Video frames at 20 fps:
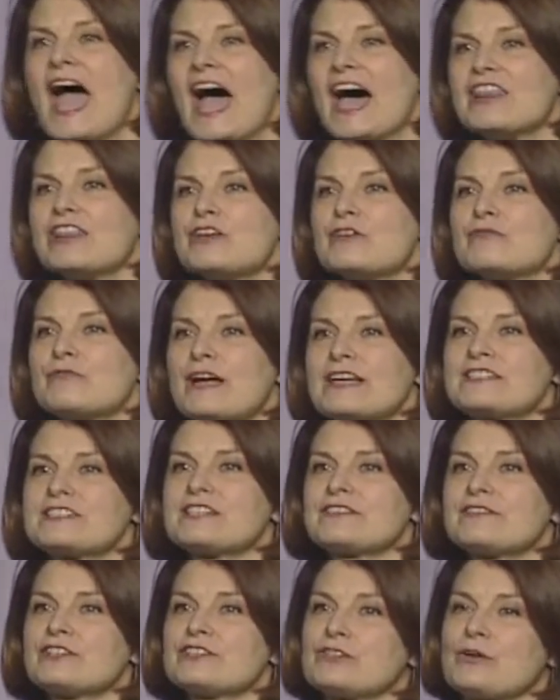And the rest
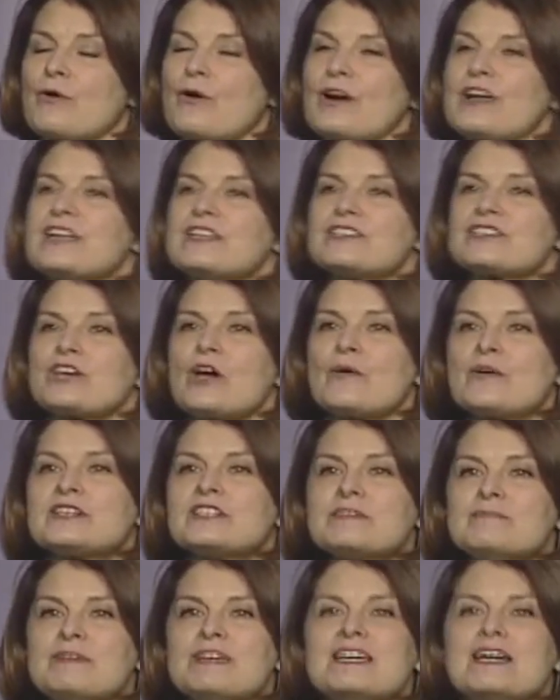of the Torah is going
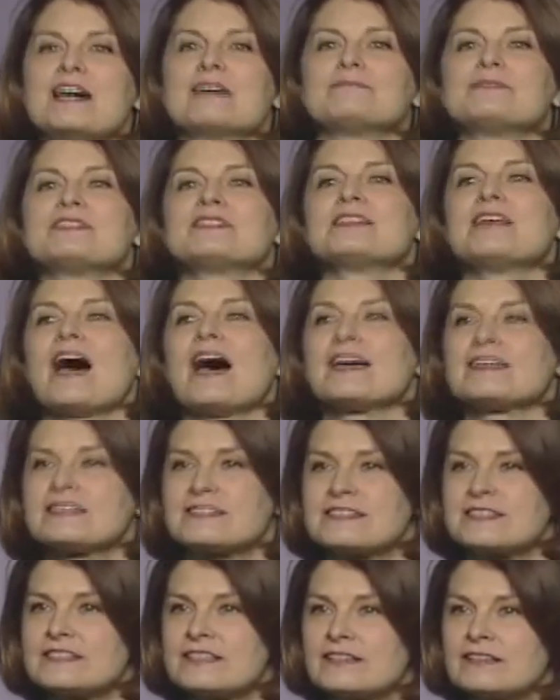to be
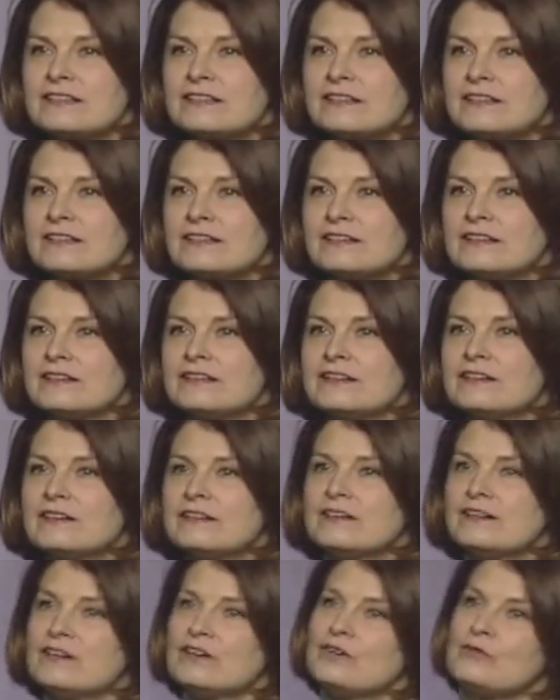obsessed
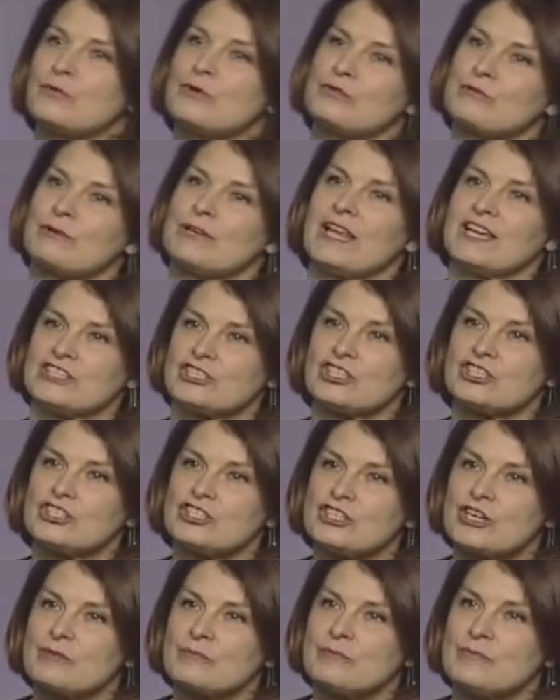with
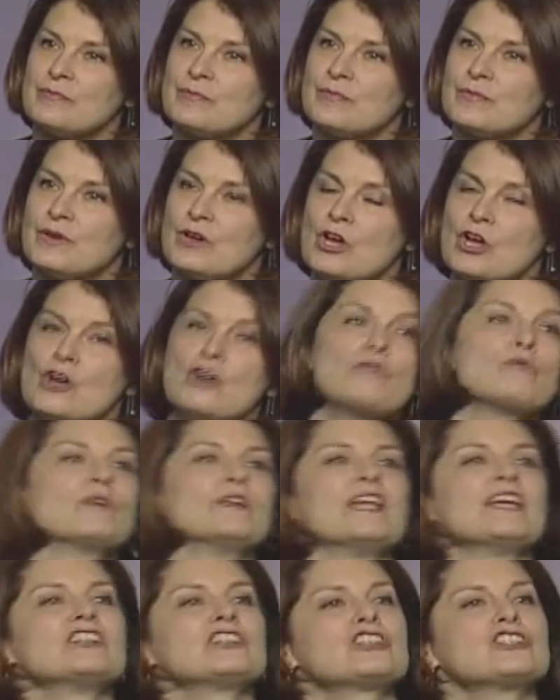relationship.
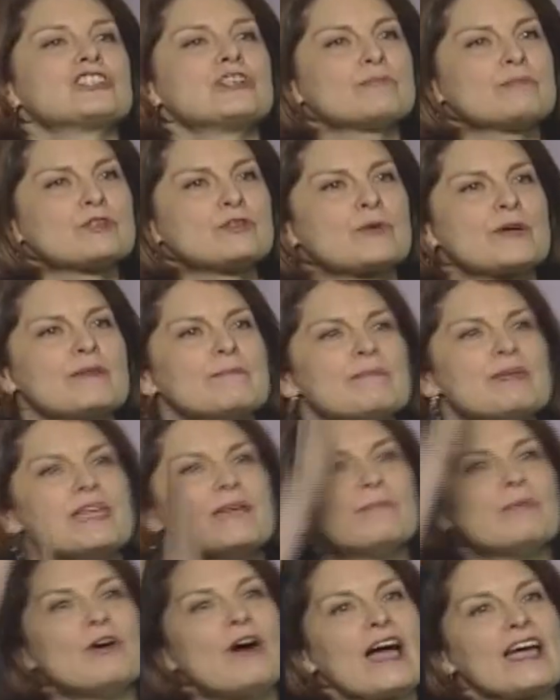Relationship between
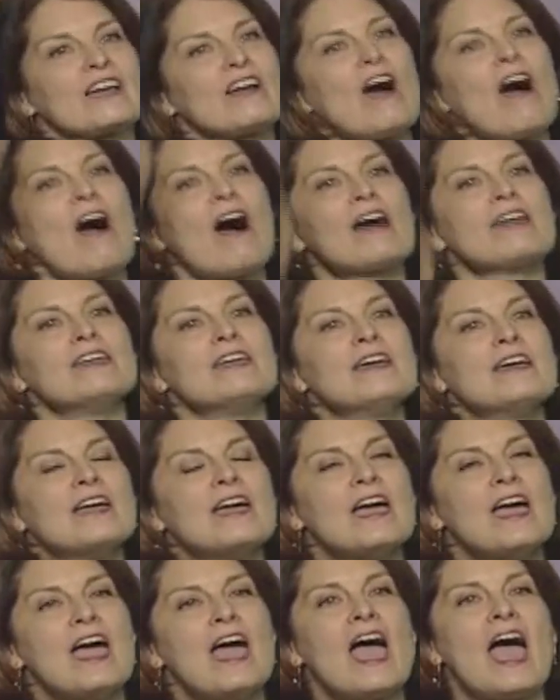people and God,
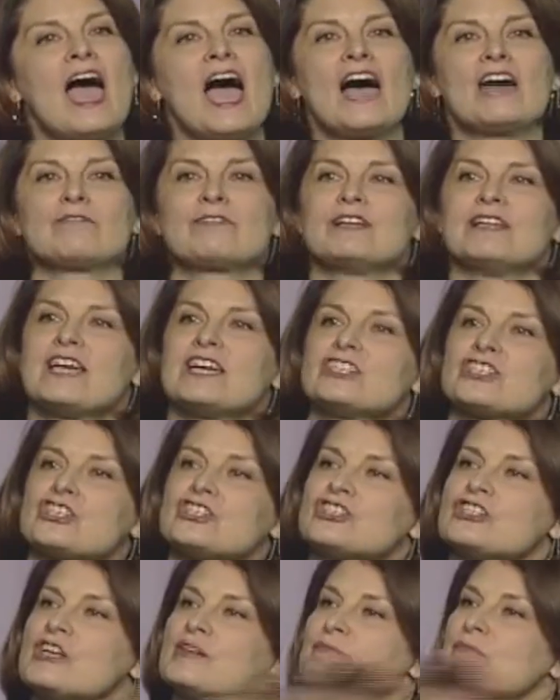and
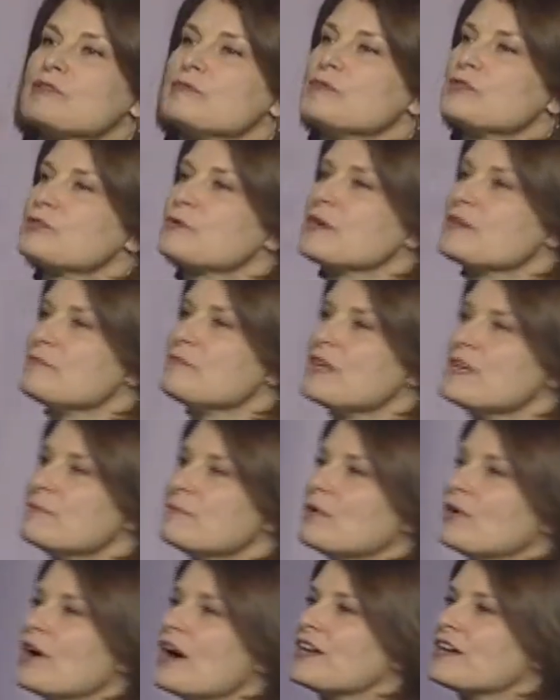relationship between
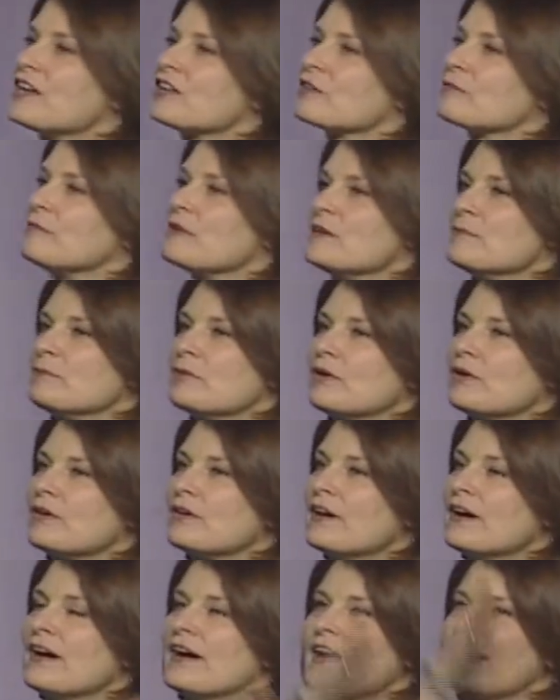people and other people.
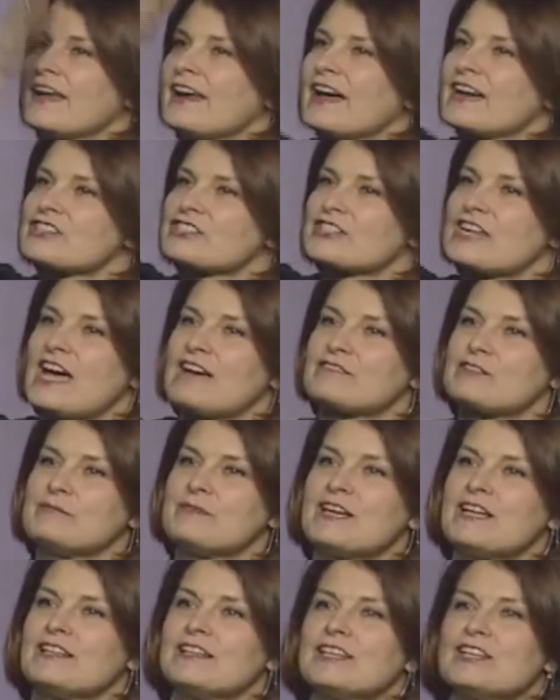And I actually have to
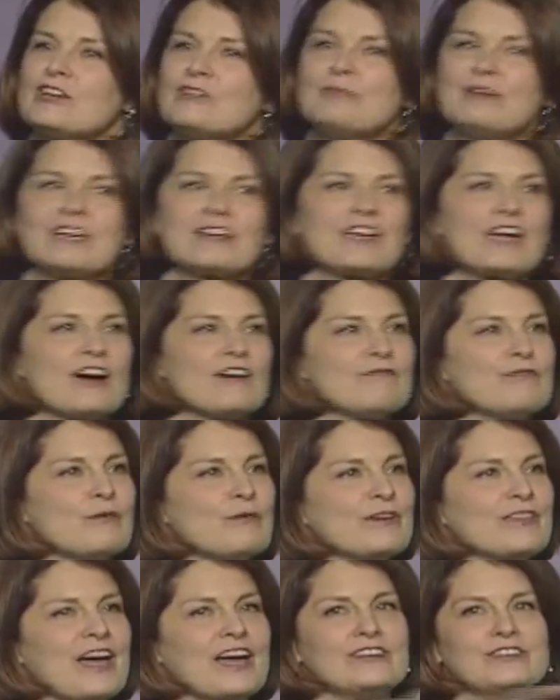be a little bit careful
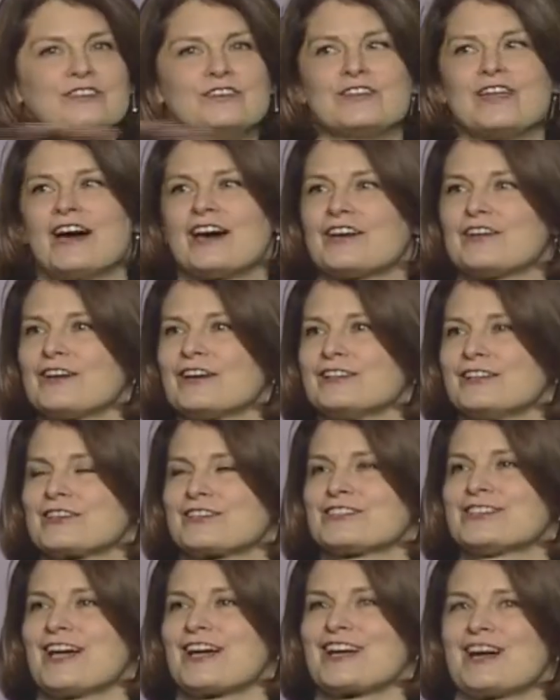when I do that, or it
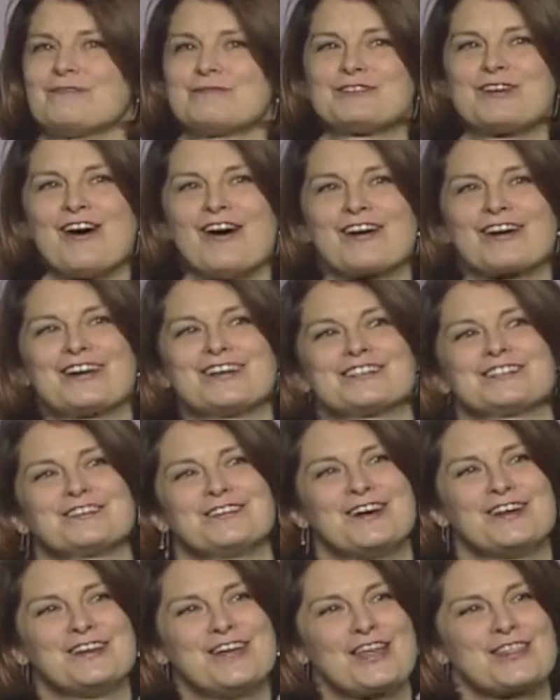looks like I'm talking
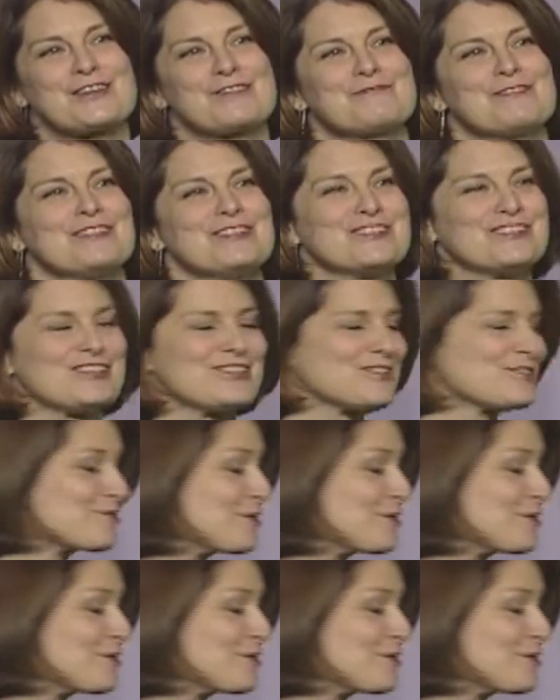to another religious